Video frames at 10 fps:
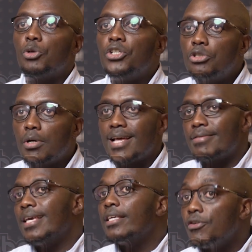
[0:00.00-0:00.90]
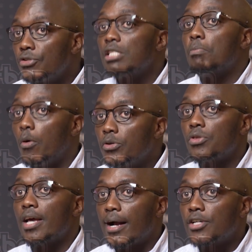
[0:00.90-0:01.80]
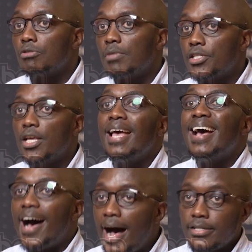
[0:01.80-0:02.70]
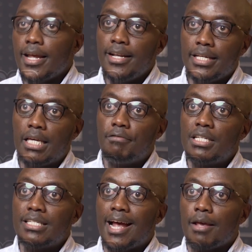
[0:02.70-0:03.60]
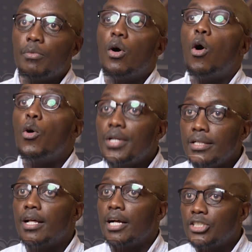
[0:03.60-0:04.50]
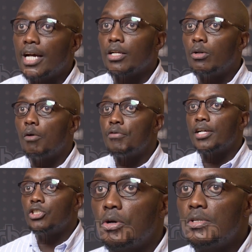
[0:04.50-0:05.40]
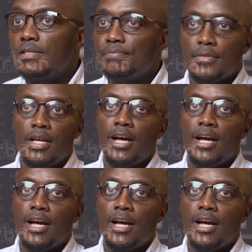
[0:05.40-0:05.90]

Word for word: to ensure that they can respond to their customers at any given time on a channel of their choice.